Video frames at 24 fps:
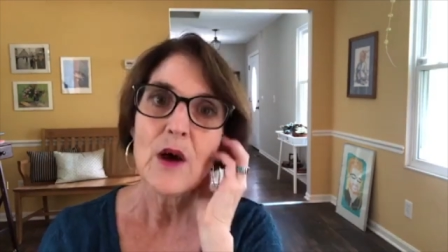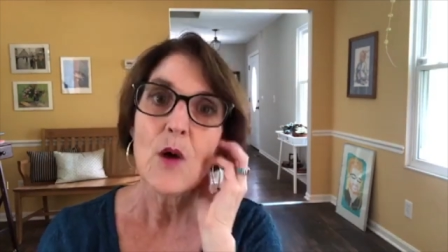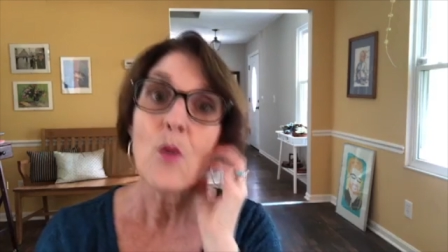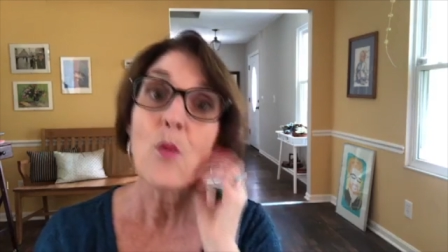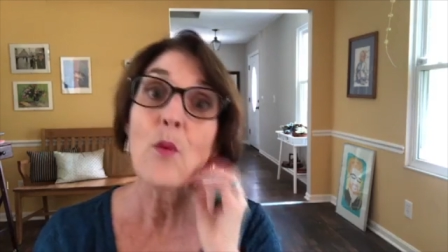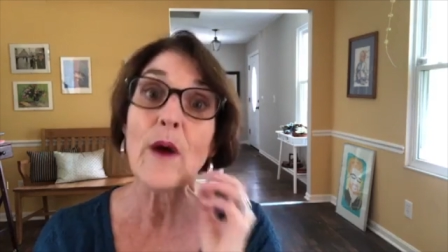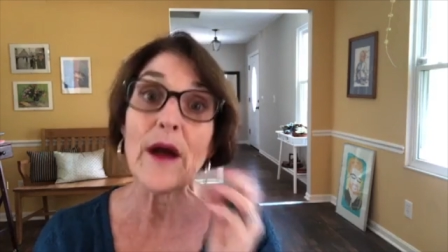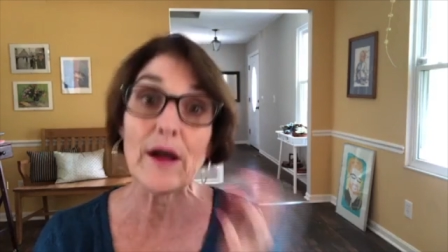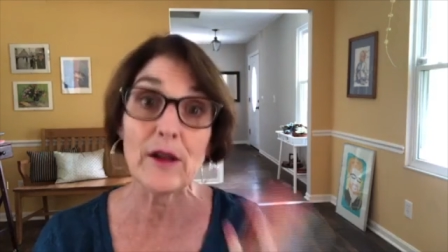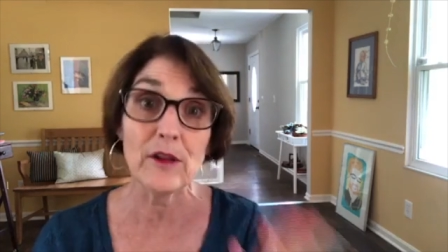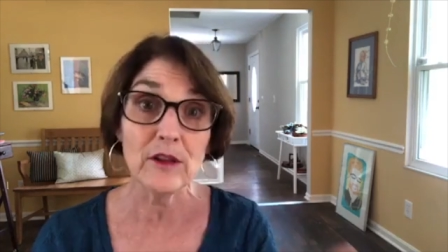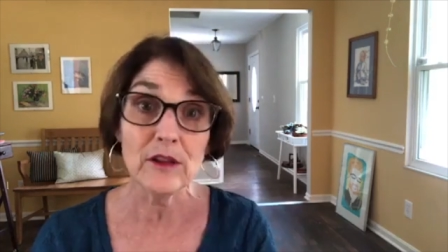
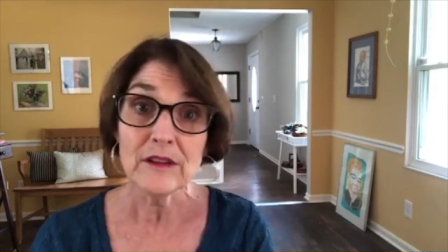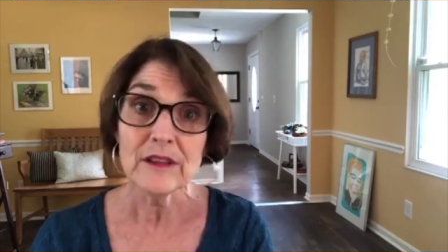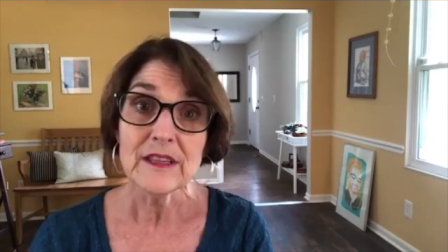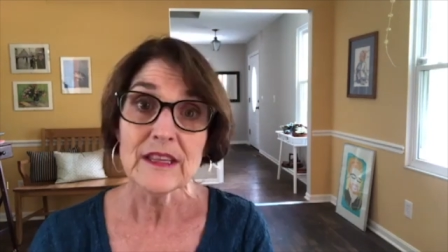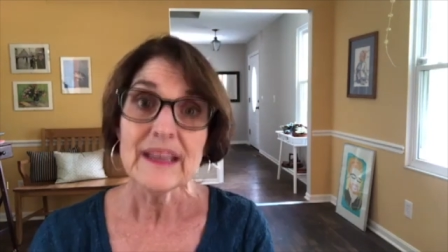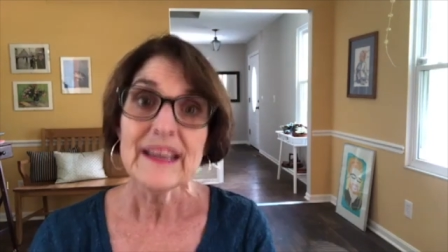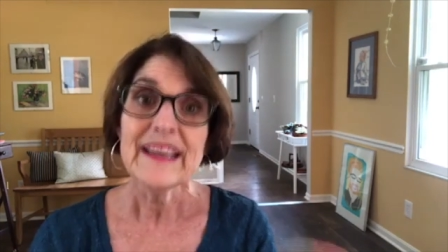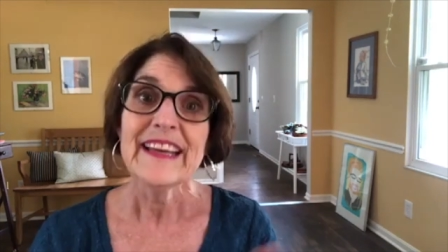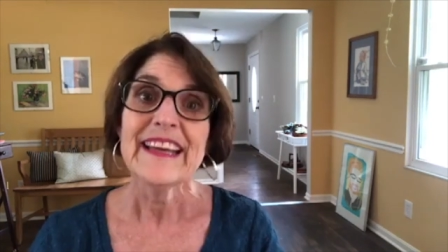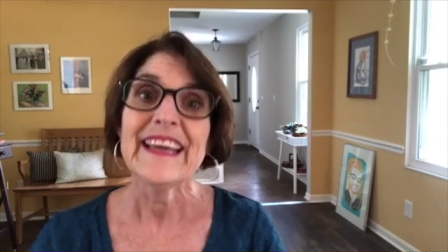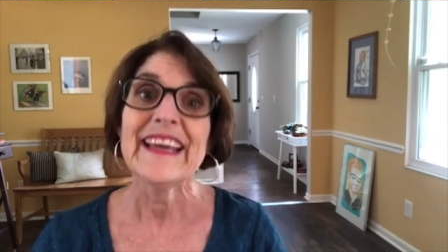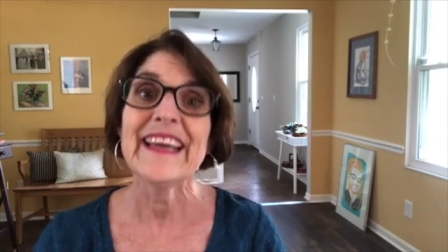Well,
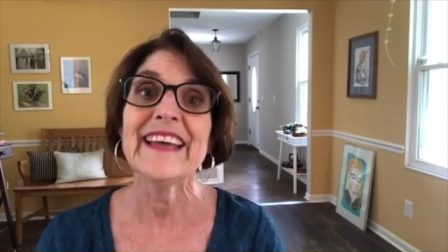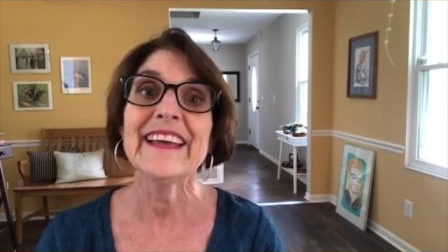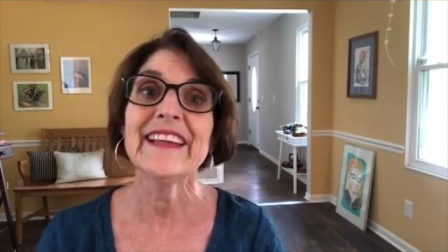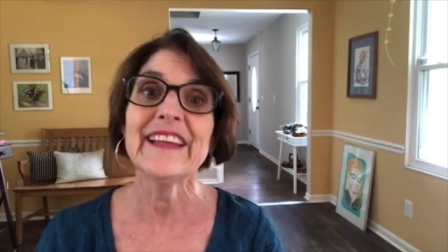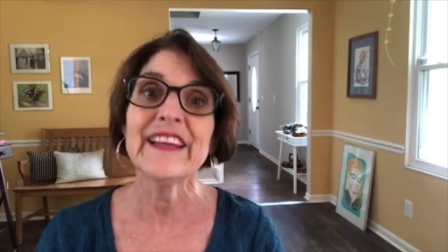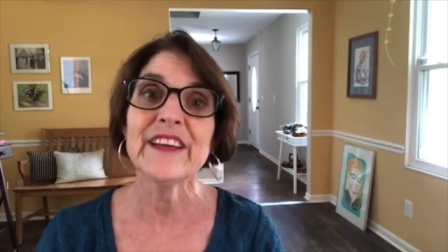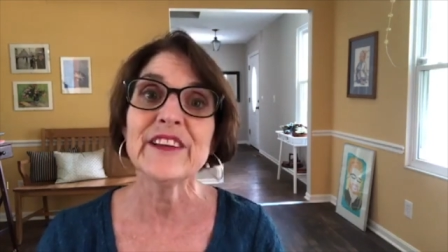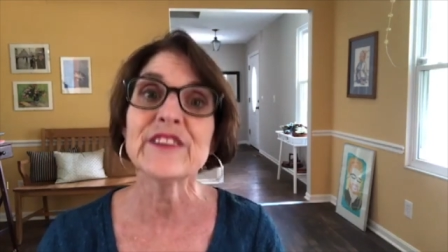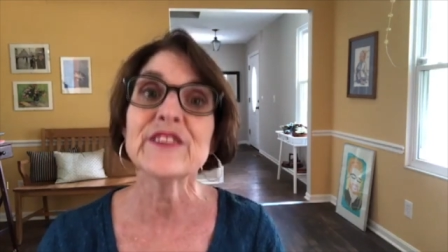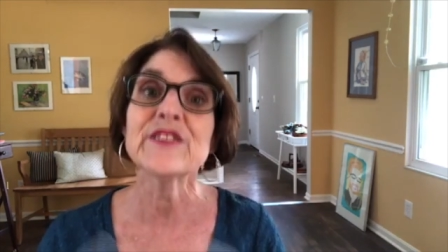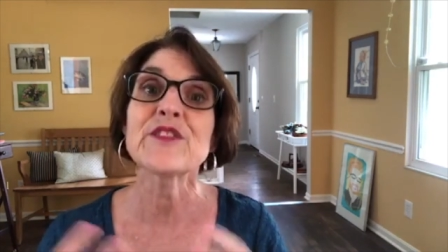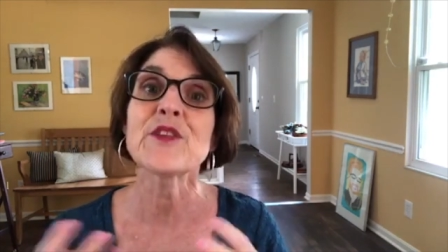it
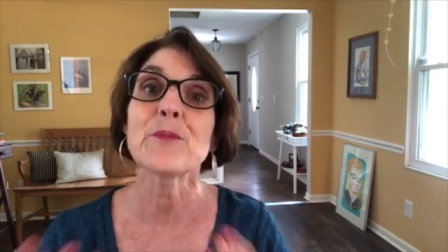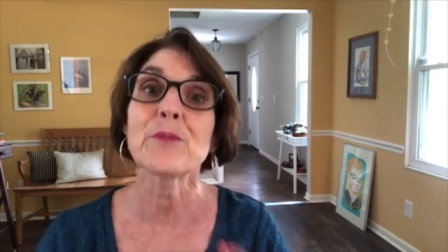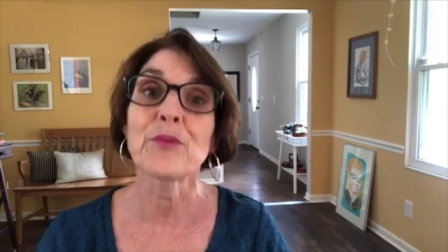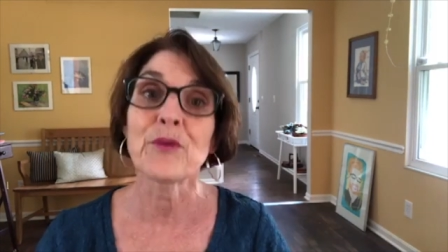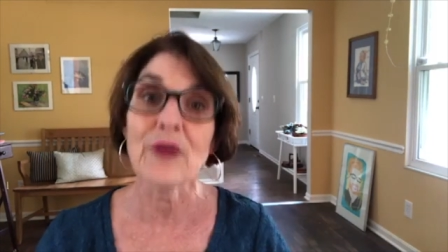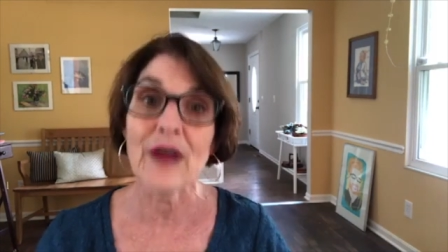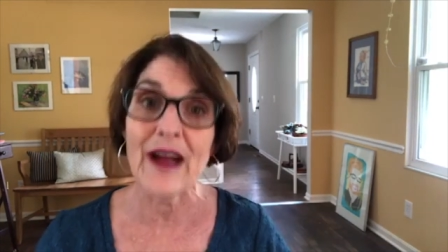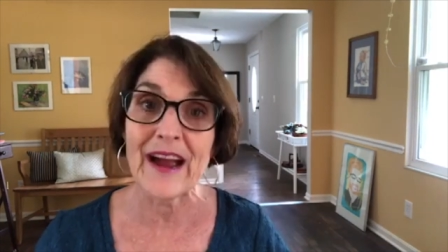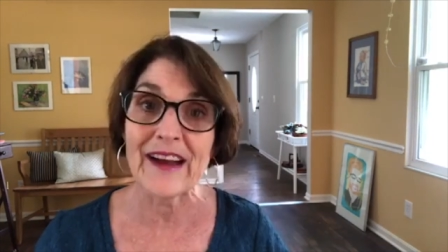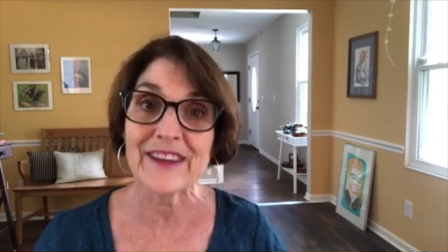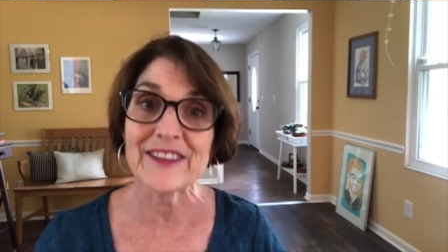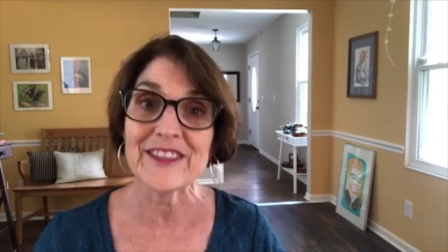is the
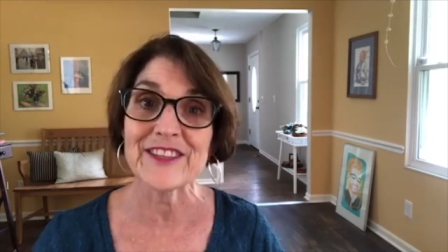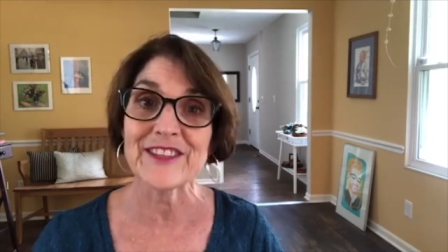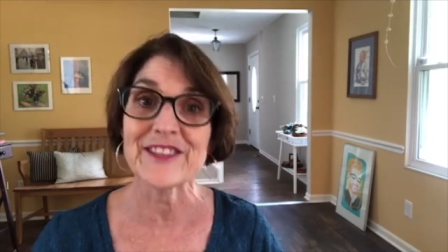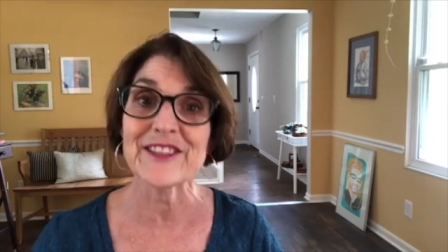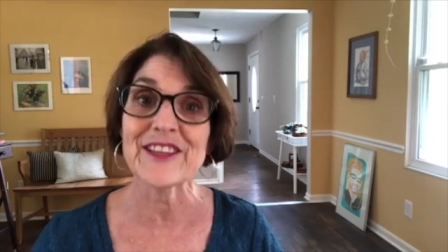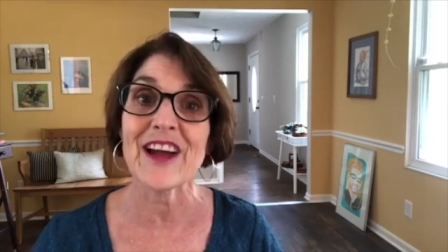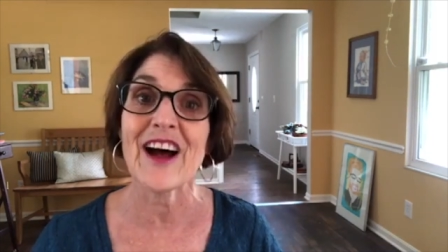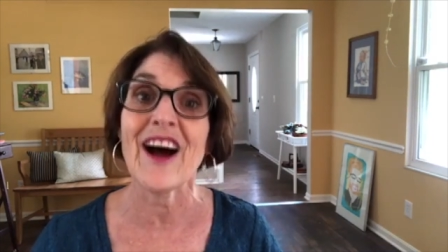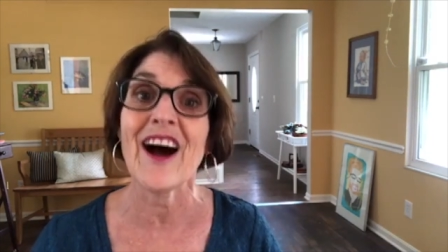practice